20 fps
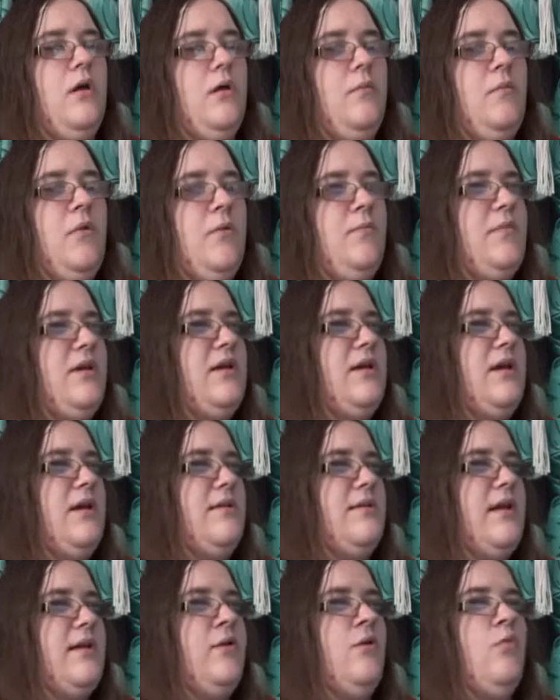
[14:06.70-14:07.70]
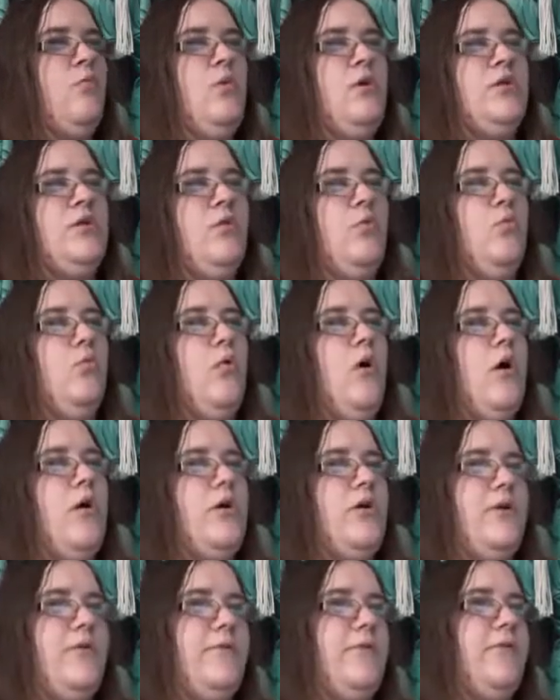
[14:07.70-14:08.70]
but because I don't want the
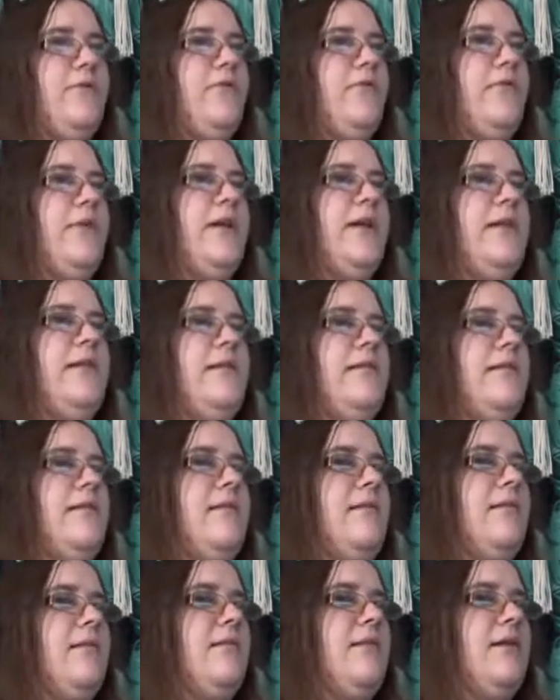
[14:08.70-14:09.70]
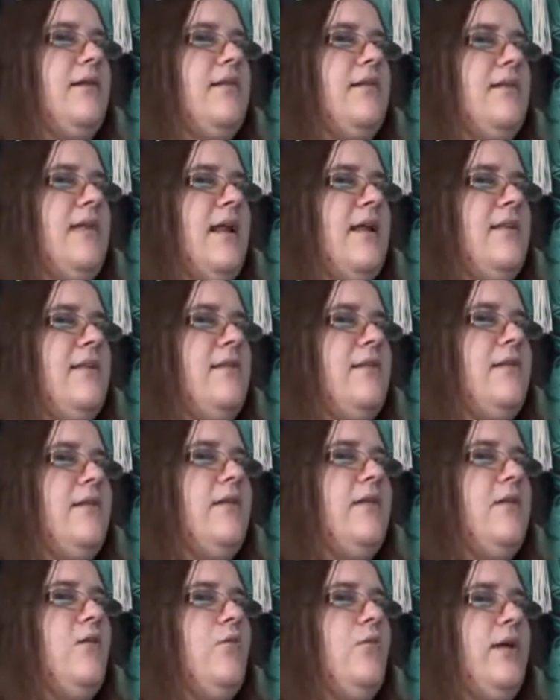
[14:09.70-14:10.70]
water to freeze, because that's
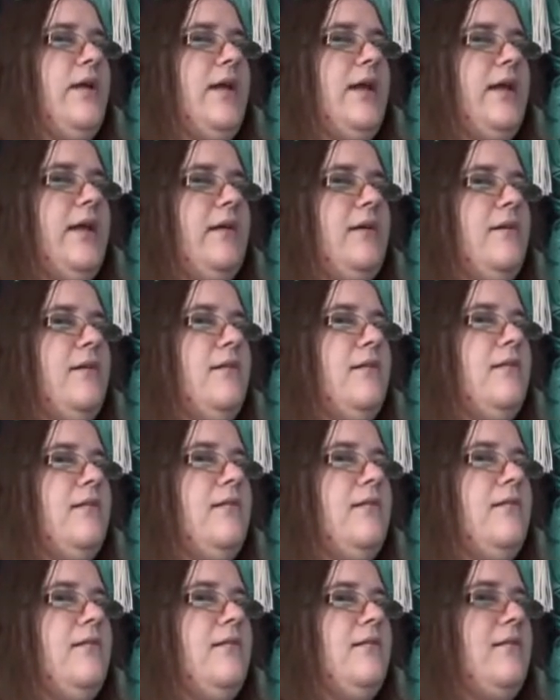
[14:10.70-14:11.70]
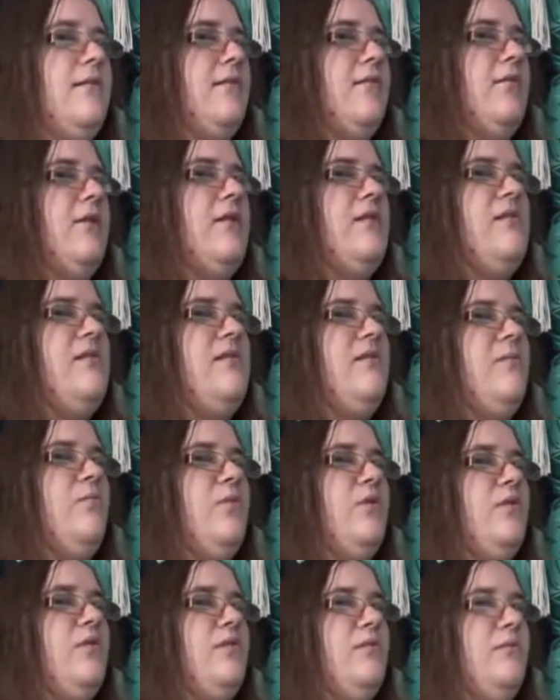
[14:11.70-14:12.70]
annoying. So let's just
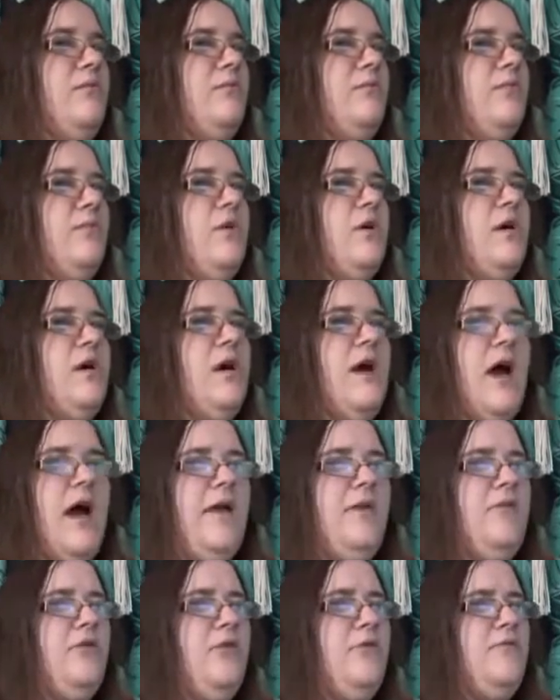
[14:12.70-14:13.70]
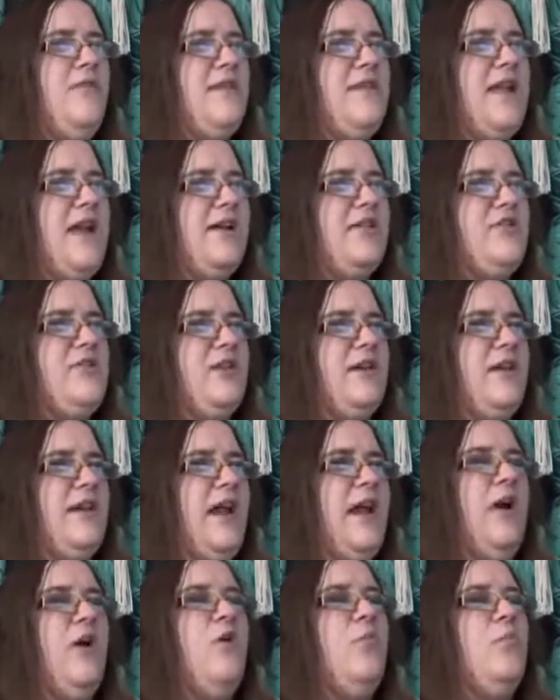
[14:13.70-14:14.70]
put some, I don't know if that's actually
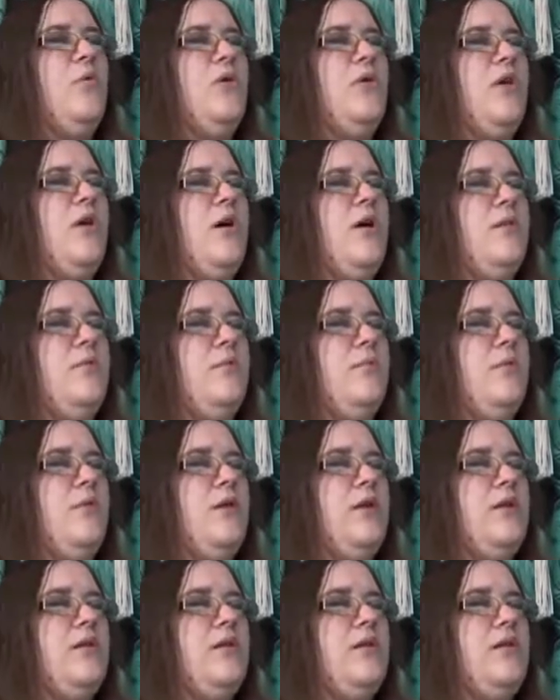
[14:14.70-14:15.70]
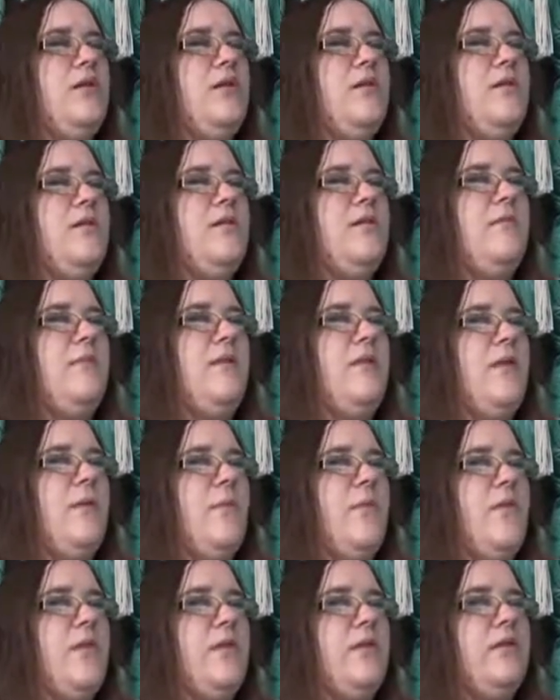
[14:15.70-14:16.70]
gonna help or not, but it's
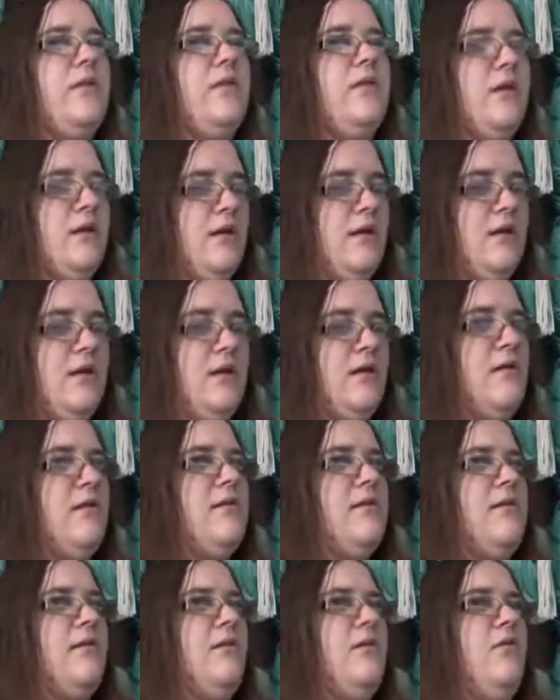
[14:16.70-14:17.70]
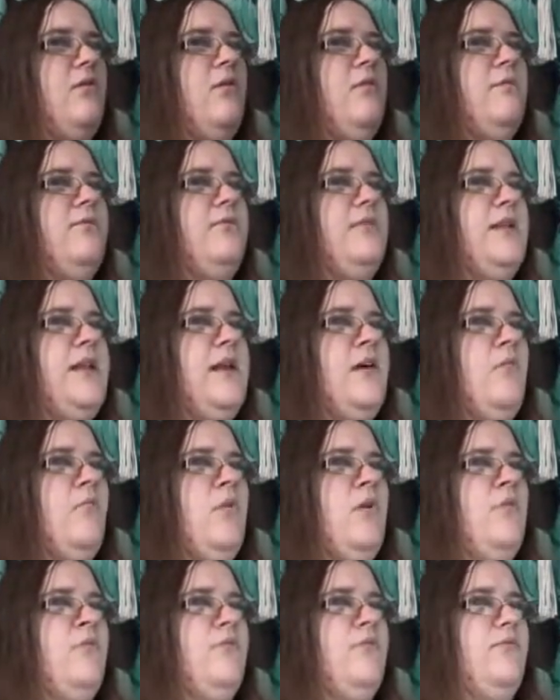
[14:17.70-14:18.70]
something. So hopefully it
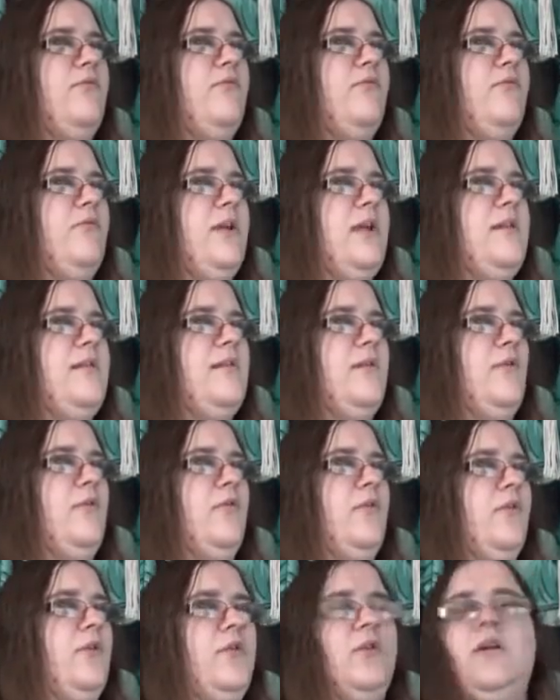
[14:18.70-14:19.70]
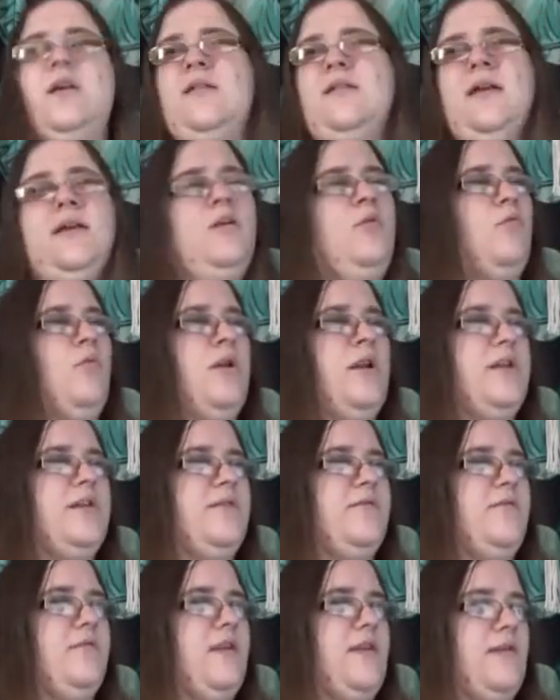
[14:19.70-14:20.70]
won't freeze over, because I don't want it
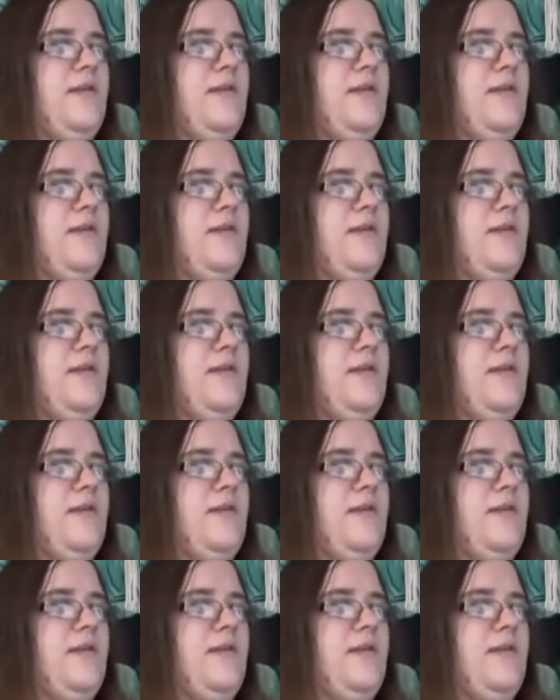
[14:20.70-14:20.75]
to freeze